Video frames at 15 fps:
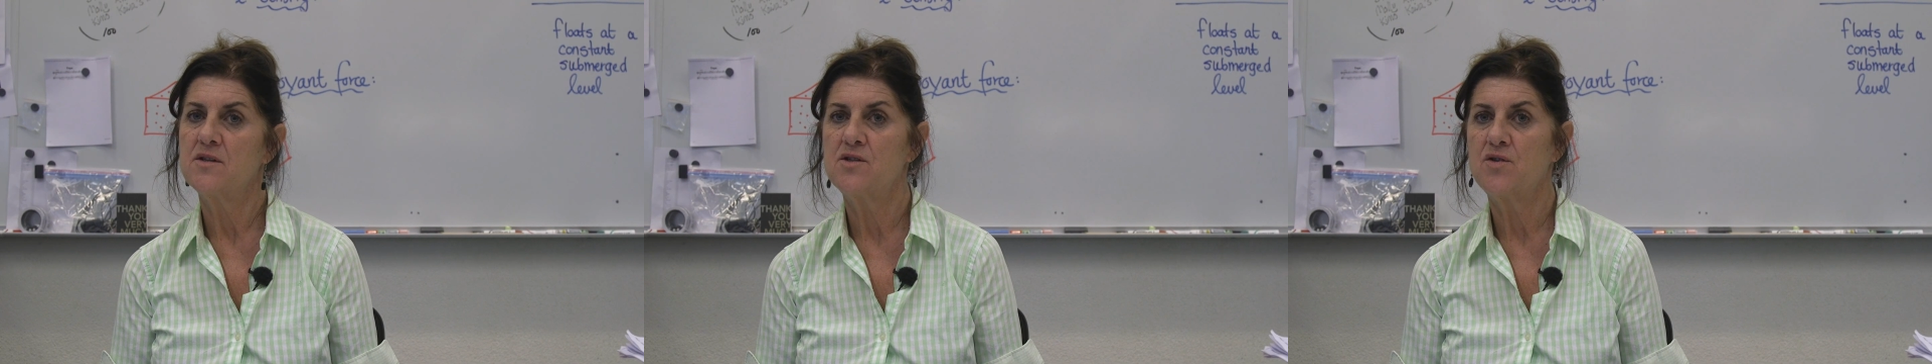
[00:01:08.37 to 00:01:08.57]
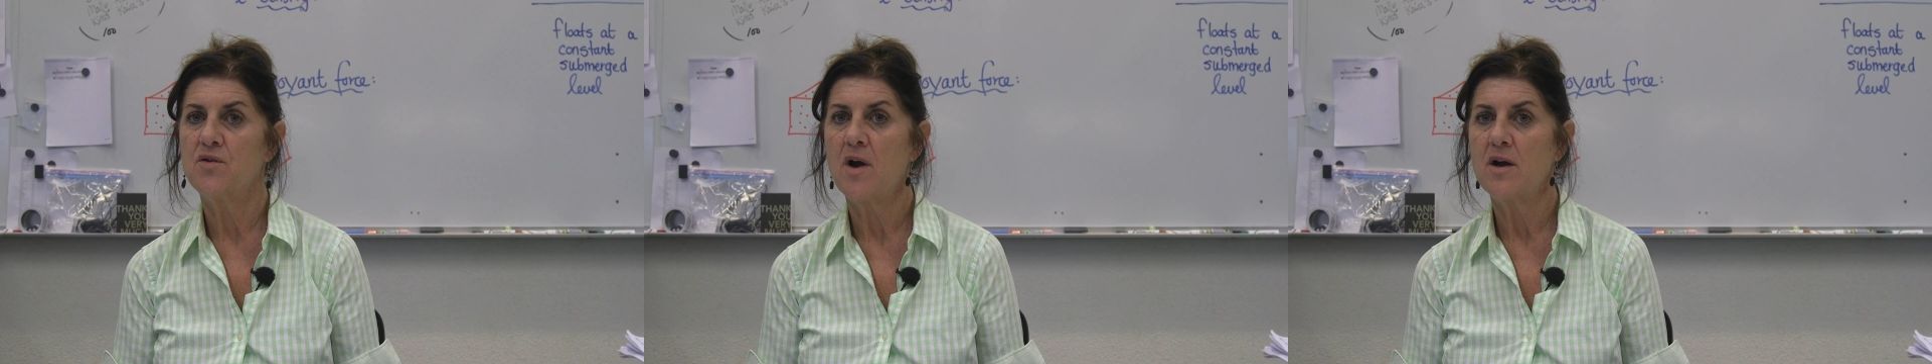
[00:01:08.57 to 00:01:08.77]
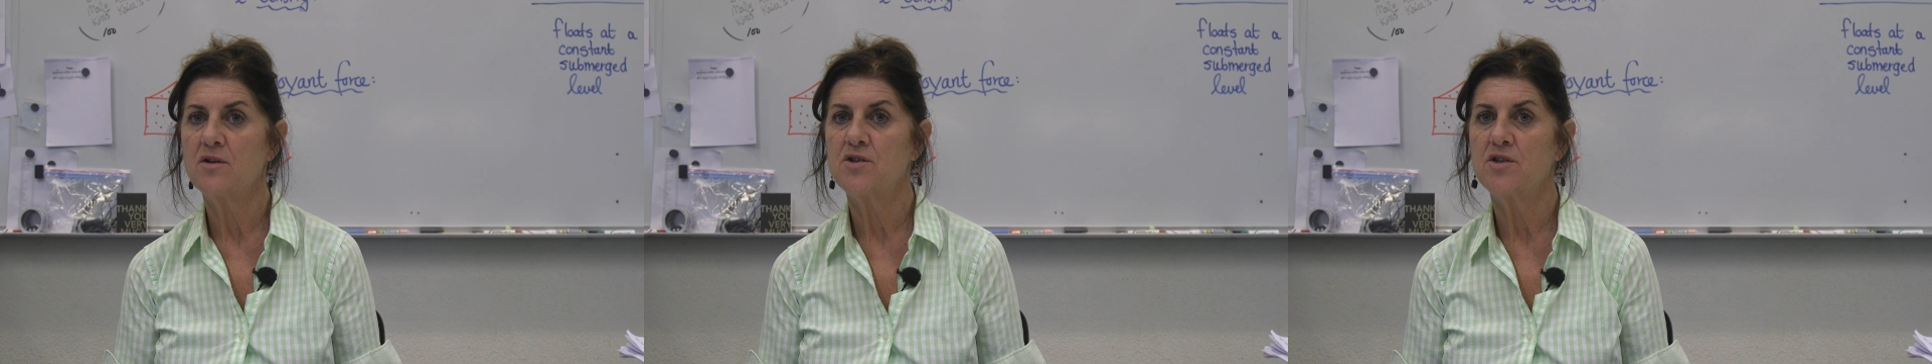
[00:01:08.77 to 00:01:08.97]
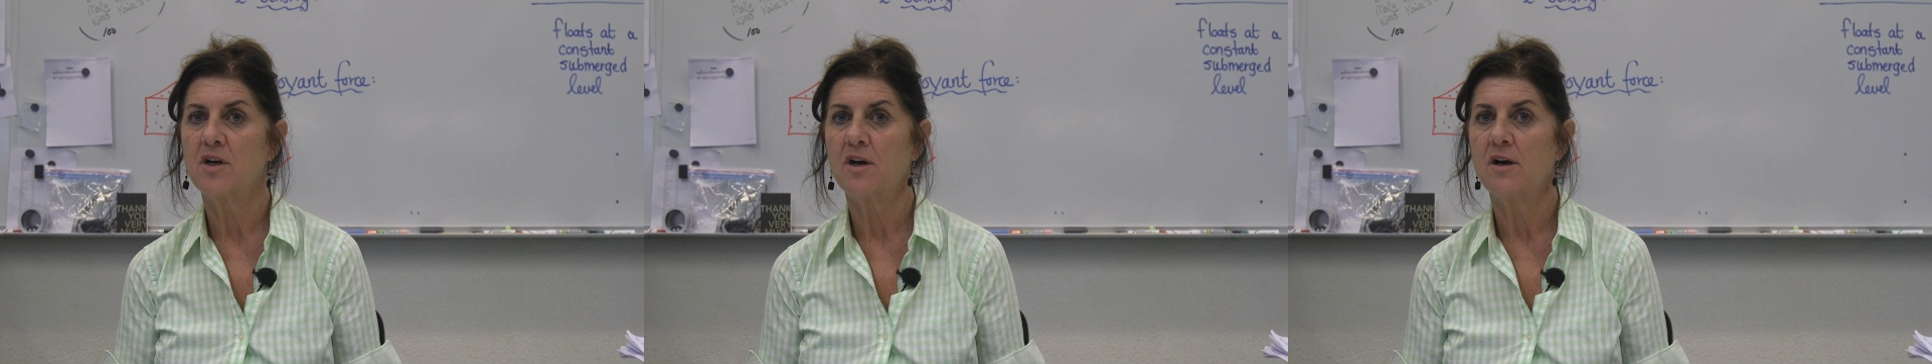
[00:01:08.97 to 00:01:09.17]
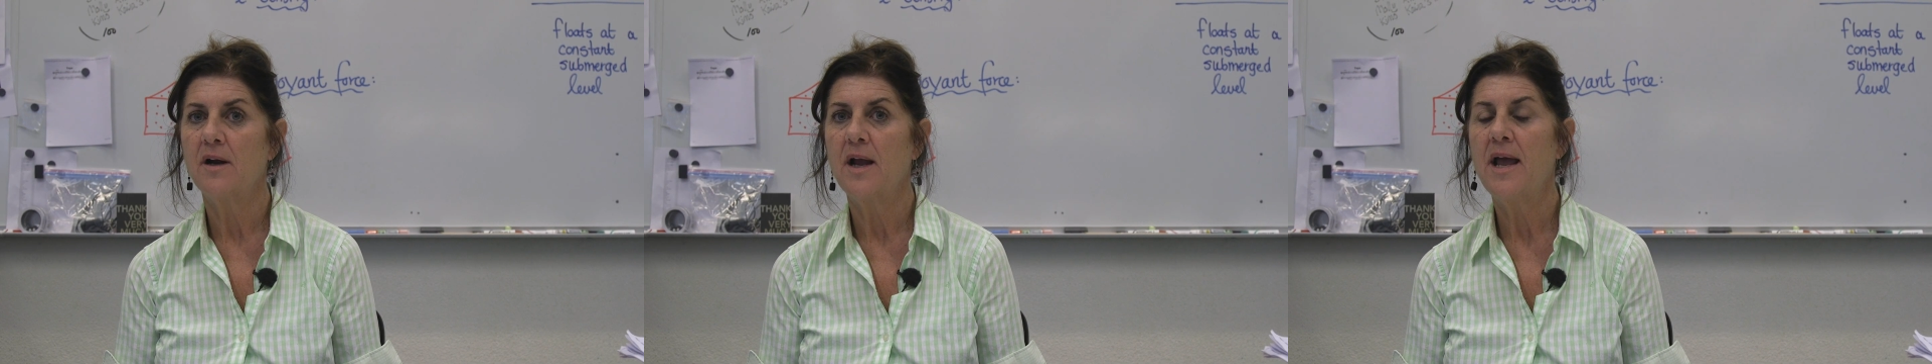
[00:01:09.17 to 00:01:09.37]

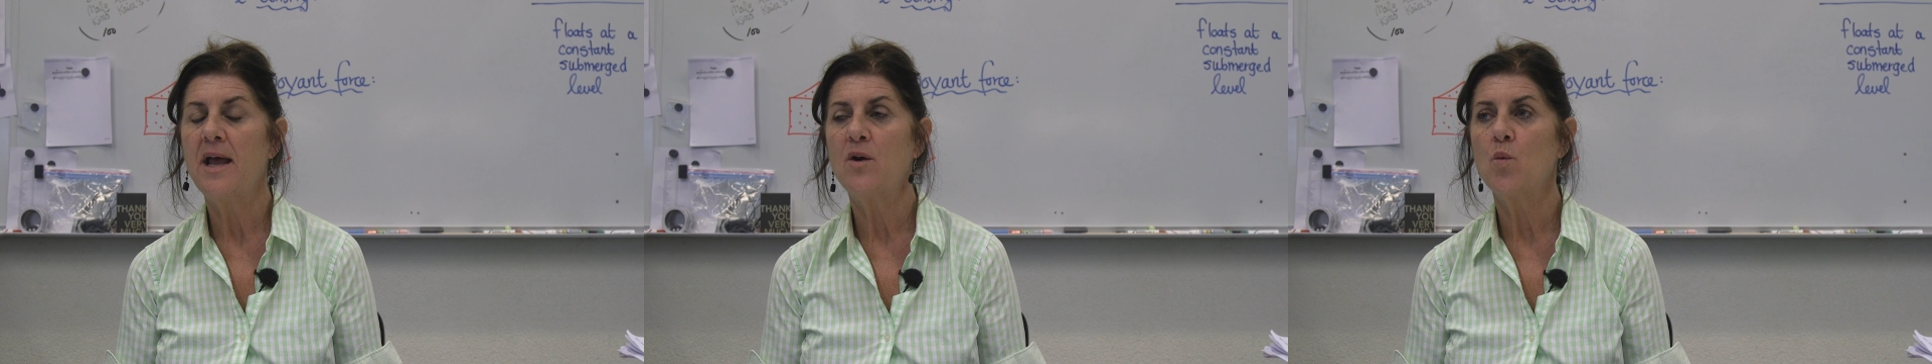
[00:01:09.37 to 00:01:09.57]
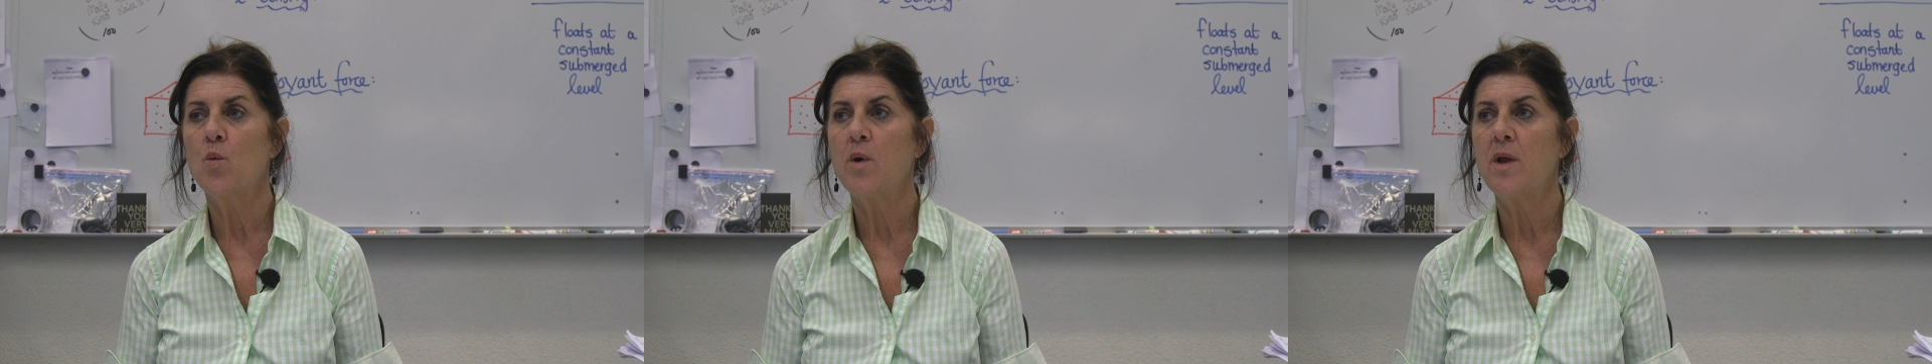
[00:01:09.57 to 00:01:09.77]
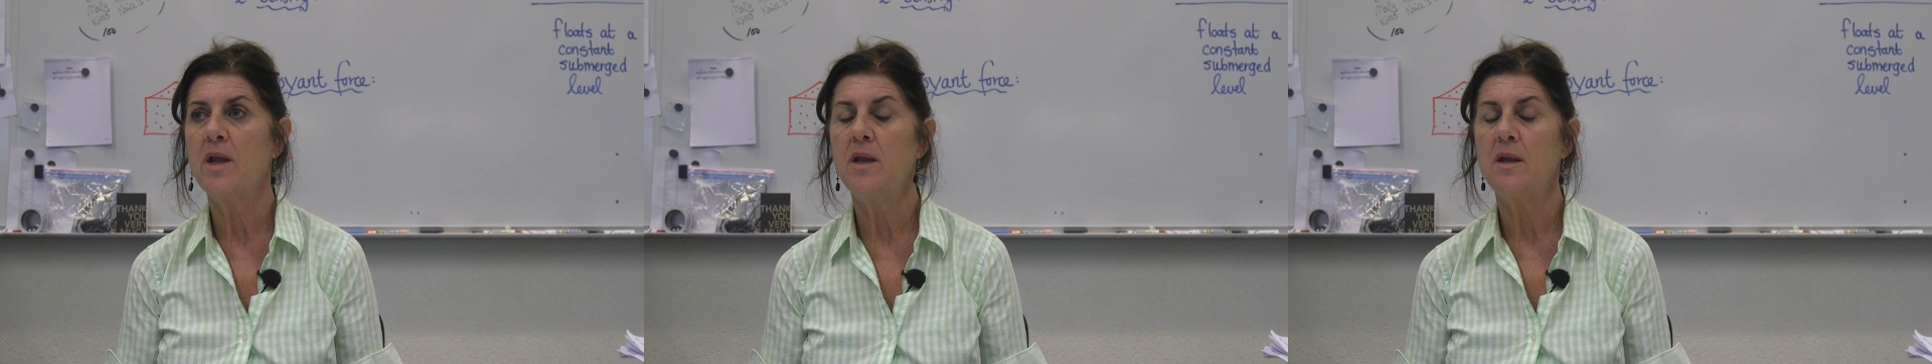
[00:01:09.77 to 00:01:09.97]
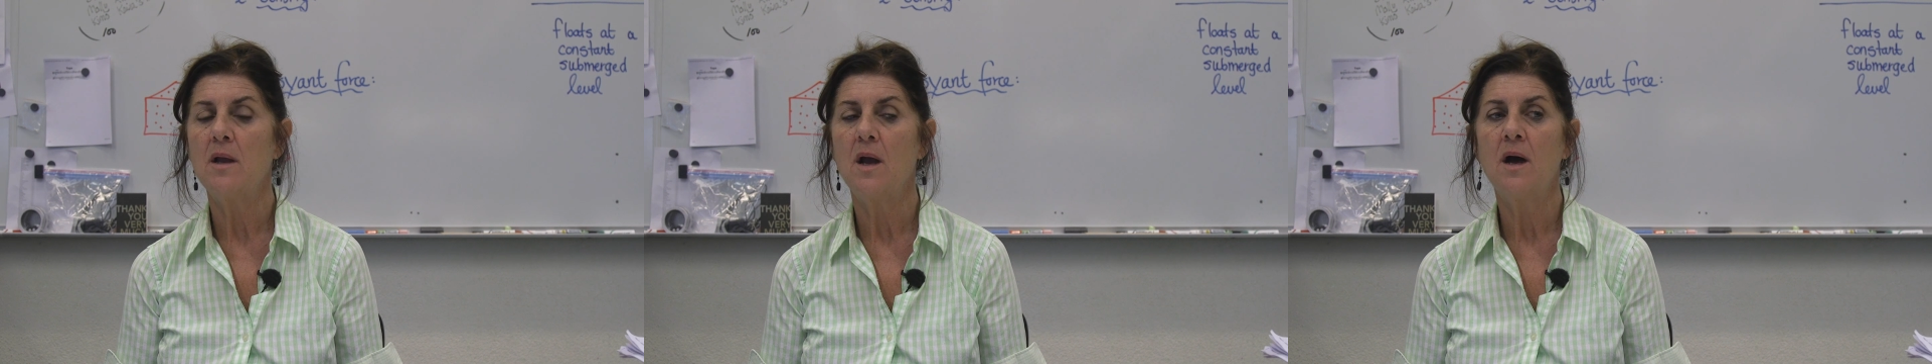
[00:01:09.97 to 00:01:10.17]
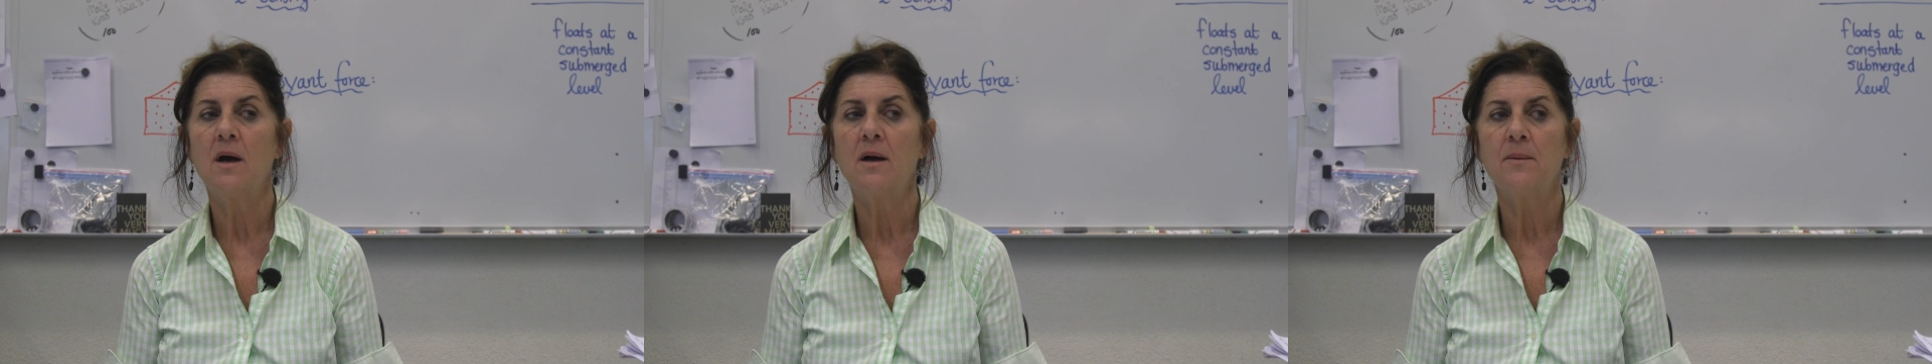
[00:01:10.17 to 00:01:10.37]
structure and we
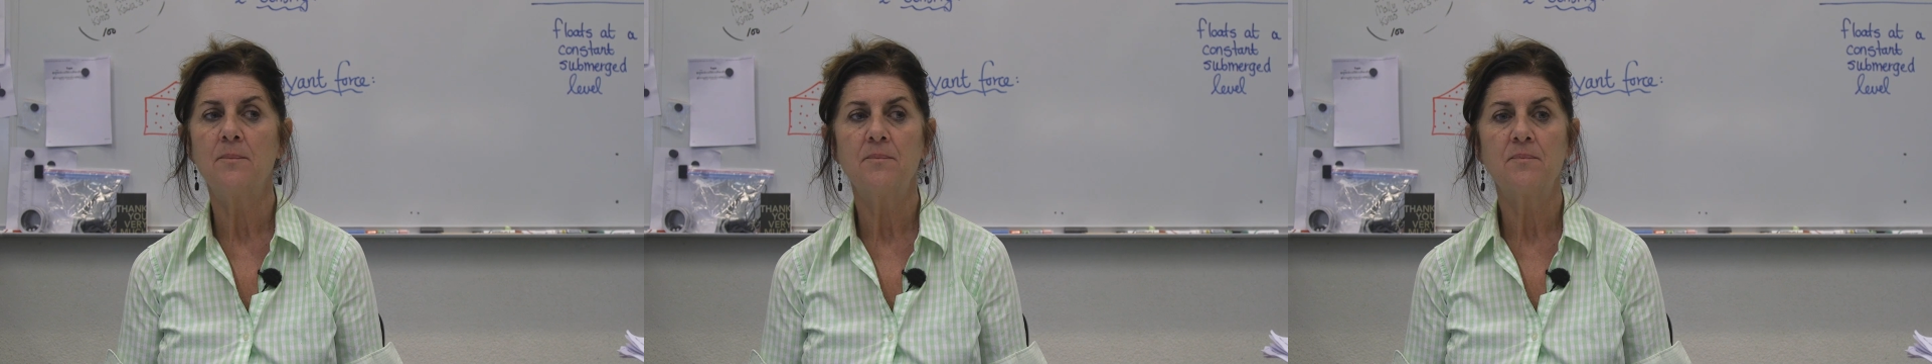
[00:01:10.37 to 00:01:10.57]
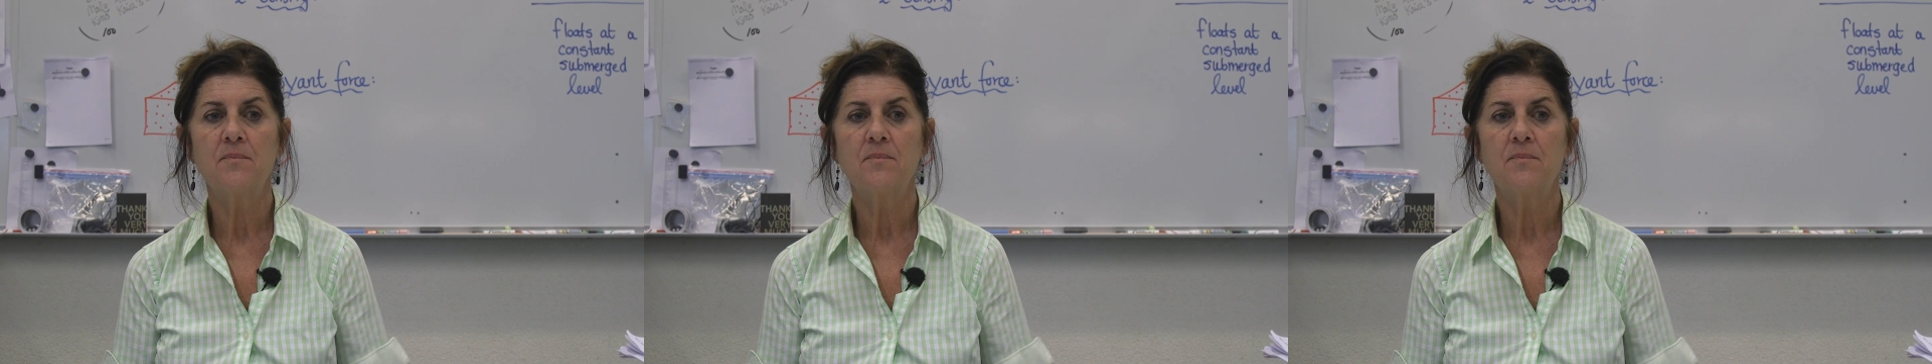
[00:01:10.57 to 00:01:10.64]
um,